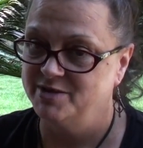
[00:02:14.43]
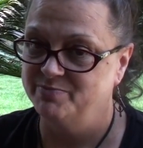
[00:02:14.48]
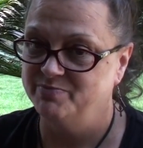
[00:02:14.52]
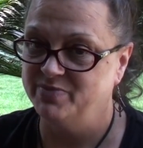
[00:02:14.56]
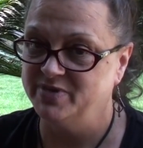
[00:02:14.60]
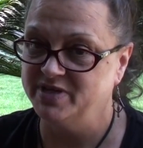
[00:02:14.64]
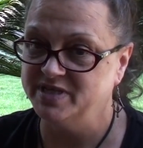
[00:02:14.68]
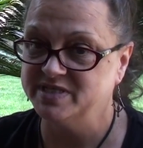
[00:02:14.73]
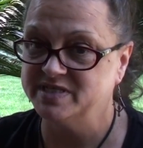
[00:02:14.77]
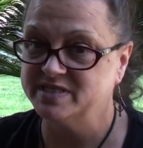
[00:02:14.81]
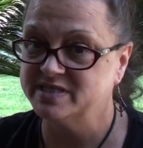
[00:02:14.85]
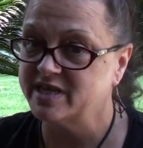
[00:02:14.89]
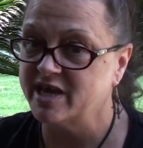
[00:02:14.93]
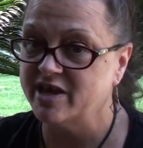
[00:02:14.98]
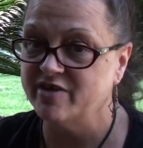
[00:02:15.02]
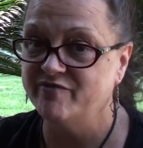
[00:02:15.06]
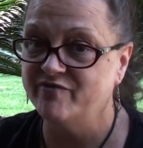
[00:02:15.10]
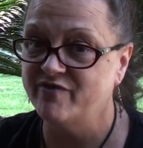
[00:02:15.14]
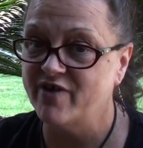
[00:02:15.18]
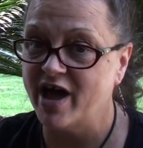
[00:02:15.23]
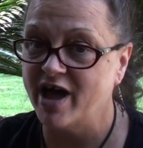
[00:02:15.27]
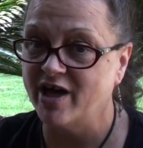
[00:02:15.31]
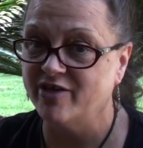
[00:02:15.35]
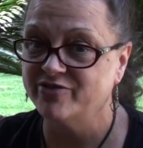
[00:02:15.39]
Be
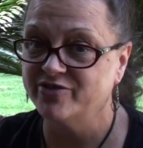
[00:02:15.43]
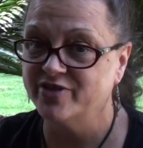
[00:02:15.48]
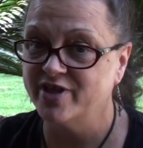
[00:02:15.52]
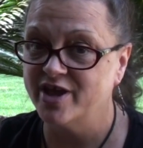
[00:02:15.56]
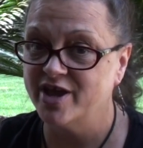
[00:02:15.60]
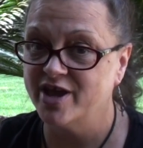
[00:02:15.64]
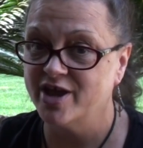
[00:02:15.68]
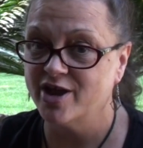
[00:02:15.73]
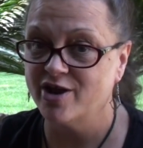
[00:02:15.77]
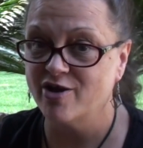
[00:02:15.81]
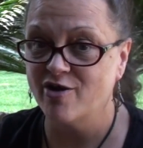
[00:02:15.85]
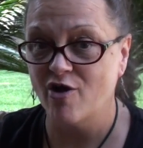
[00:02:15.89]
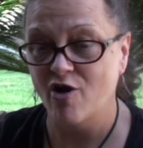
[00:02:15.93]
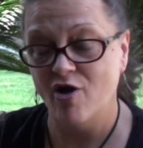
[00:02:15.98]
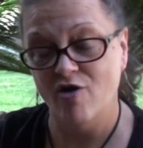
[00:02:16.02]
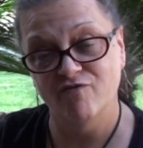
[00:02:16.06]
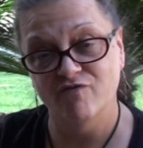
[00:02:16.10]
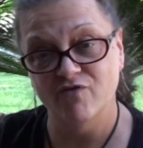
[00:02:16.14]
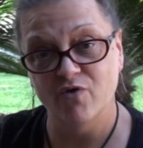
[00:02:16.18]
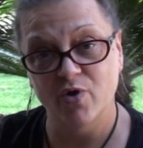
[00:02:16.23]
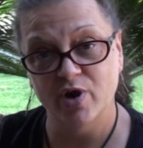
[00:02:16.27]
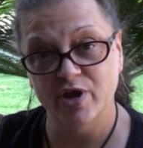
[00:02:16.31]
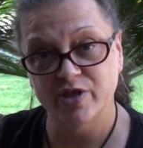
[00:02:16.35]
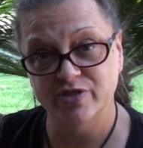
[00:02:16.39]
safe out there,
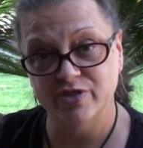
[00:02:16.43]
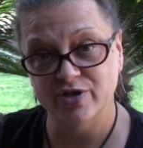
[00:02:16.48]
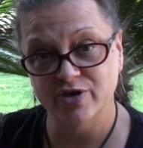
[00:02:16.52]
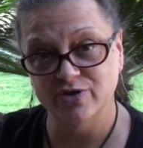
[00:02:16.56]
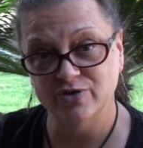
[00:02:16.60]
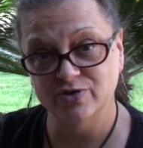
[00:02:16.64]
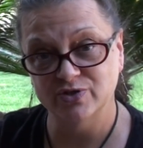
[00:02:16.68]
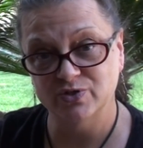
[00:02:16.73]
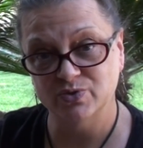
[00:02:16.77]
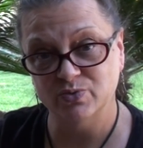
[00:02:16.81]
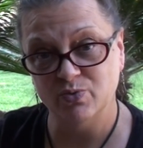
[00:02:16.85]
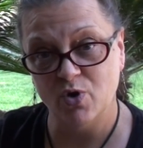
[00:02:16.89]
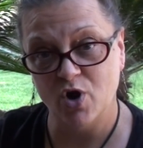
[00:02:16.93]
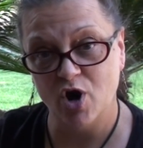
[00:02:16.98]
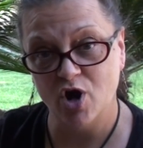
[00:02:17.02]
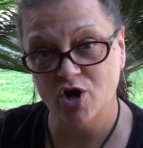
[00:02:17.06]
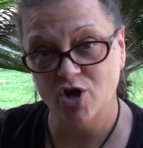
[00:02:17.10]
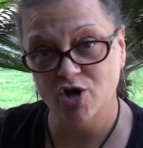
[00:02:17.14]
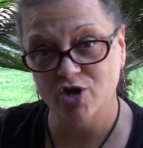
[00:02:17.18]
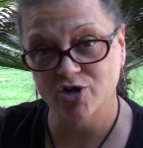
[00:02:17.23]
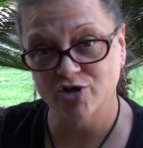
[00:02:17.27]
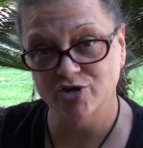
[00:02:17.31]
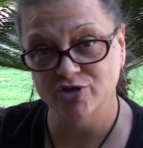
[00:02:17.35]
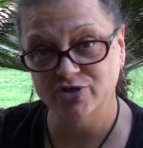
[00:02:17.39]
avoid those
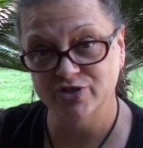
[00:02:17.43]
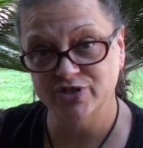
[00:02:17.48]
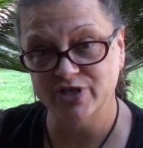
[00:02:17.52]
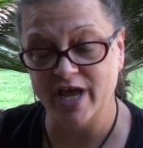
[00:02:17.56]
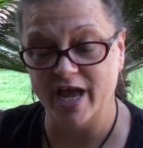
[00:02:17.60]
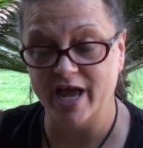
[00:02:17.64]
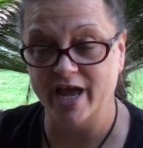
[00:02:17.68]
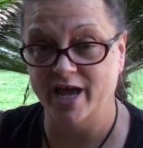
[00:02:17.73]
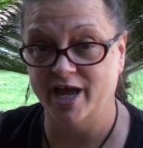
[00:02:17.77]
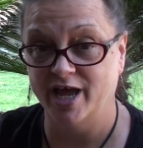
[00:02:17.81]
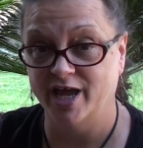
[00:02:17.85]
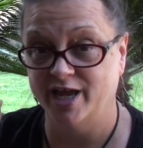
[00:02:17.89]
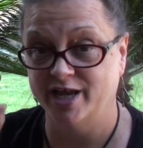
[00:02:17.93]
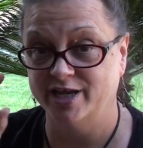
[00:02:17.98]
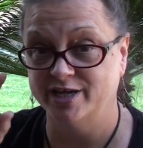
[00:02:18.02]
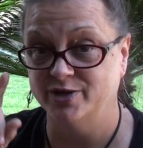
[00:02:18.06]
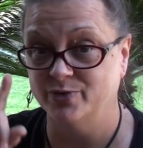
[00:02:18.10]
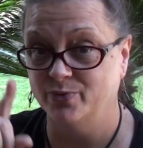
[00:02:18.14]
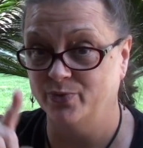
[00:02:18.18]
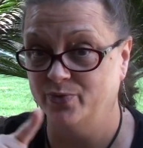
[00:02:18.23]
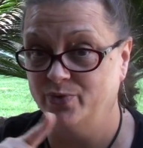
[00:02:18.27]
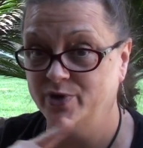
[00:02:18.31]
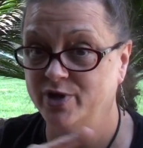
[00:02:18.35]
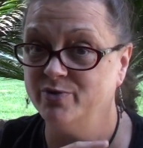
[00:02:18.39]
walkers, and
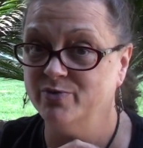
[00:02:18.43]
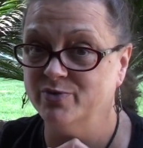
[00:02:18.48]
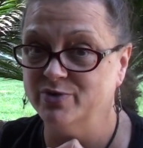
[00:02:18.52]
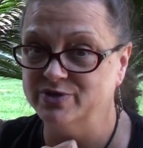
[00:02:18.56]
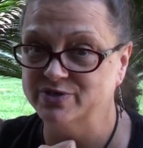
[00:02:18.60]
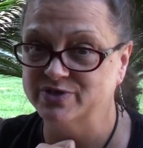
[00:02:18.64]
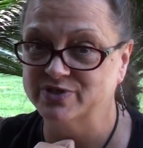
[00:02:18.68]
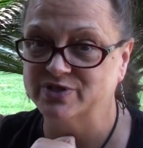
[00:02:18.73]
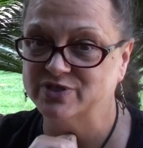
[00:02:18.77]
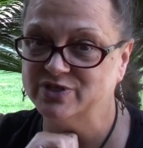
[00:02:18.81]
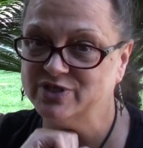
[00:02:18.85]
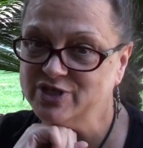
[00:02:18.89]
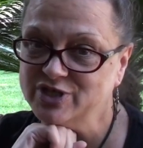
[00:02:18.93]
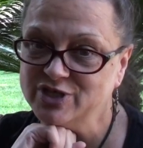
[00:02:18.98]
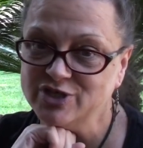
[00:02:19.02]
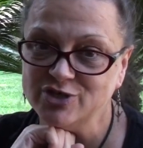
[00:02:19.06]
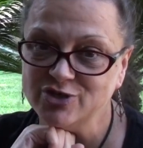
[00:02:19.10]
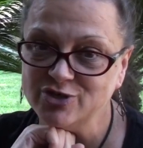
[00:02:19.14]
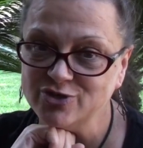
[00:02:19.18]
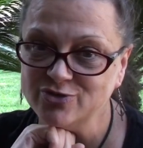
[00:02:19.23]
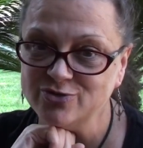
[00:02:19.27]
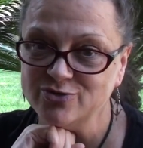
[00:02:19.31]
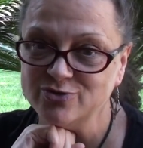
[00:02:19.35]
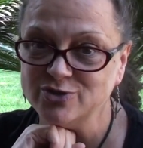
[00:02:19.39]
we will see
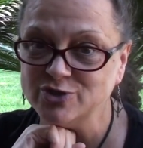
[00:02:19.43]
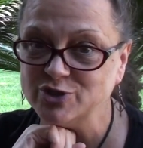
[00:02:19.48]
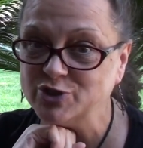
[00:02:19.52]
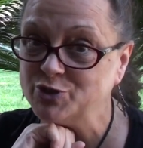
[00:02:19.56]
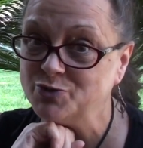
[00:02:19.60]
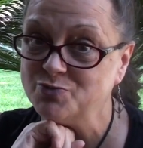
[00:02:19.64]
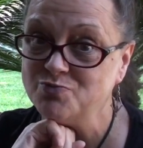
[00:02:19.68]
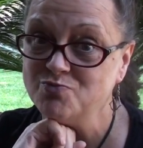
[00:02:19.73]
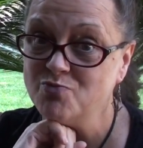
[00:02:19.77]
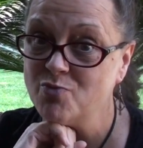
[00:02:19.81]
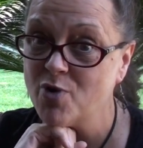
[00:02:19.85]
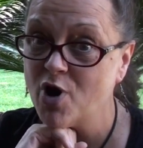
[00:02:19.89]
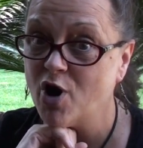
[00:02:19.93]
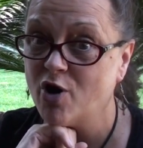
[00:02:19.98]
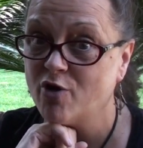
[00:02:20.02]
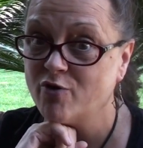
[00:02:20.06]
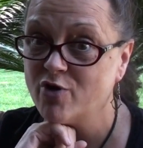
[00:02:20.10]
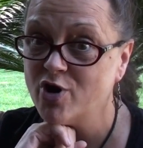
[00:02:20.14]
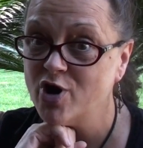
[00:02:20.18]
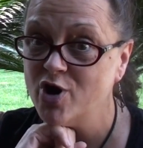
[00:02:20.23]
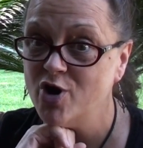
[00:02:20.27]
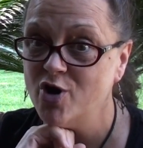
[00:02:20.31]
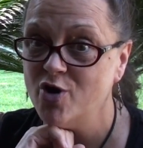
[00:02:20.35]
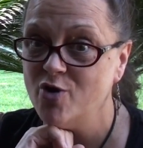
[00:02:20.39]
you
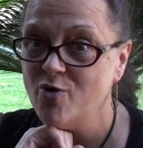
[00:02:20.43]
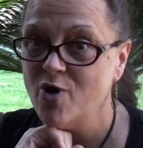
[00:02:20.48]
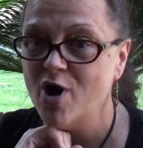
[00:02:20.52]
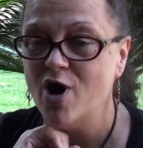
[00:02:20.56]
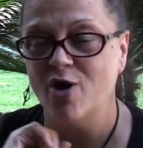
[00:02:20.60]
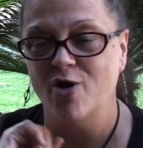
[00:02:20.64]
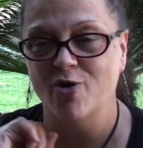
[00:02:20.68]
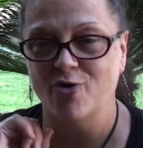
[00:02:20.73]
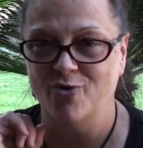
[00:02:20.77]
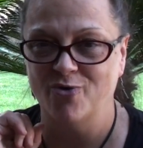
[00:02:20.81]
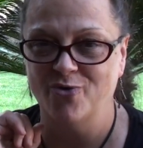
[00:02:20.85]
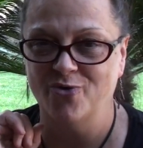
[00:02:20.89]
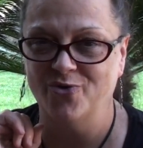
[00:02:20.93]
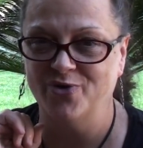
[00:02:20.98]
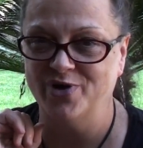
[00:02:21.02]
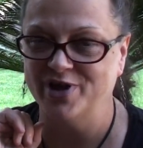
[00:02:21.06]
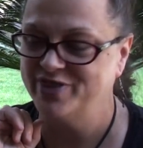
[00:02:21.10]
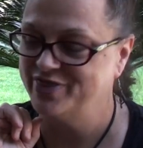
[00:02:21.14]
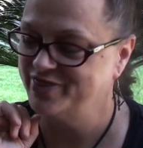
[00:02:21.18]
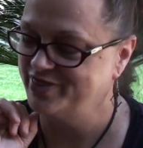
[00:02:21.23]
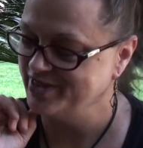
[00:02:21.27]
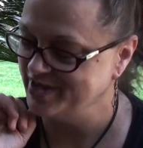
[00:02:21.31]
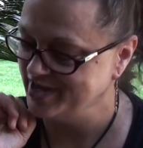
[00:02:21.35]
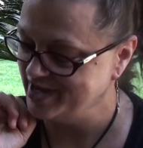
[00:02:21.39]
tomorrow
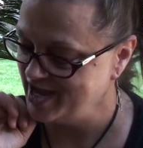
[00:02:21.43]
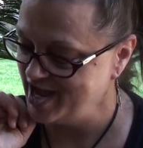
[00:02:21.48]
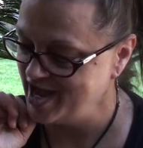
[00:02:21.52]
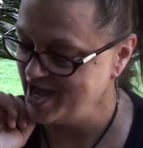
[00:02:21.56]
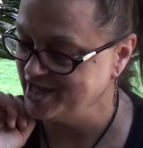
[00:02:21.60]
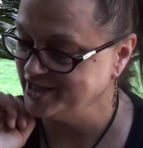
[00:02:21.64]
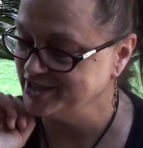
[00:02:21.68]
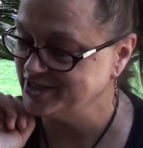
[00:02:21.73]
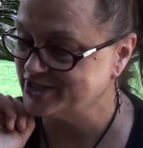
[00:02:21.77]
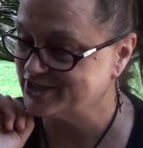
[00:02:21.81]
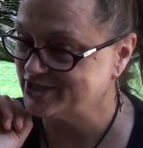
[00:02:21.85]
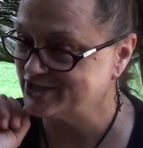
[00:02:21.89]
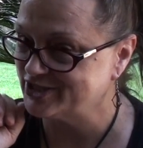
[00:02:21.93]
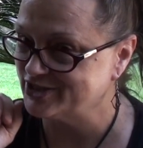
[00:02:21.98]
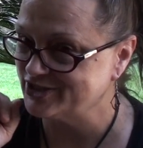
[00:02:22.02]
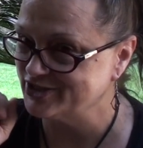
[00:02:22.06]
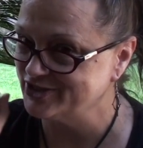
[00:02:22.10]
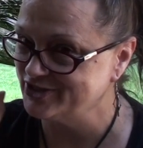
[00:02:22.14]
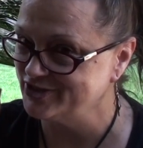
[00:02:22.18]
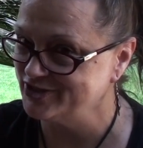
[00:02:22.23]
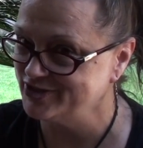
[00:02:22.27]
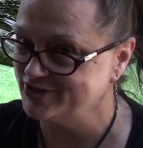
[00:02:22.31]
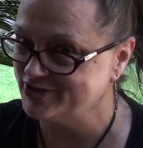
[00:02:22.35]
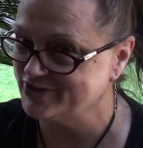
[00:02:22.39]
with the
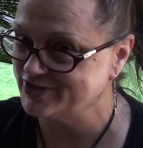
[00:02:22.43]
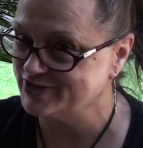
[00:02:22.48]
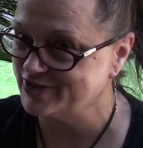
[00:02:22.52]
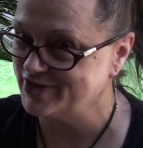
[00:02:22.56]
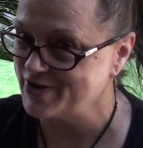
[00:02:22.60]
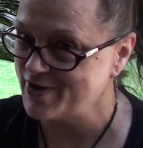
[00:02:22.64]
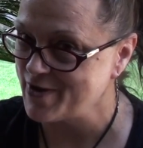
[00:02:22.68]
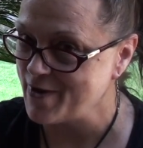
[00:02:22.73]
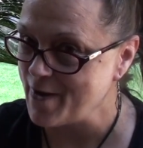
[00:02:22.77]
answers.